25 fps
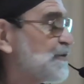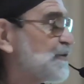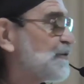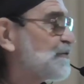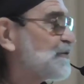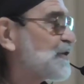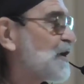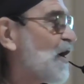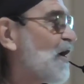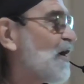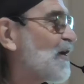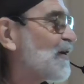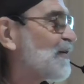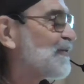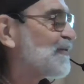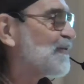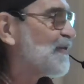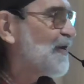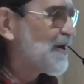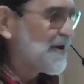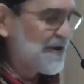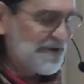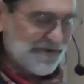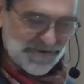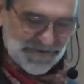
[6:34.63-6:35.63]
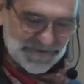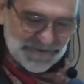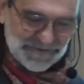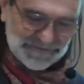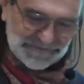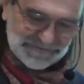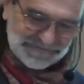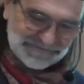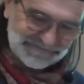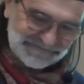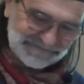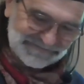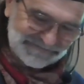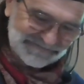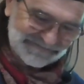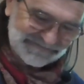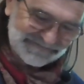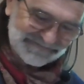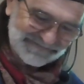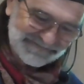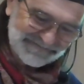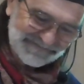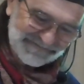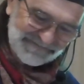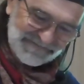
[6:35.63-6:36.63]
of Colorado.
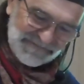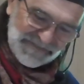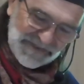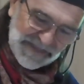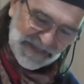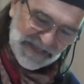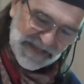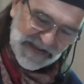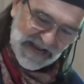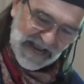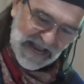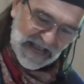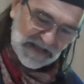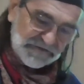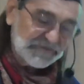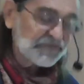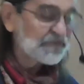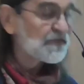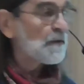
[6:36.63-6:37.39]
As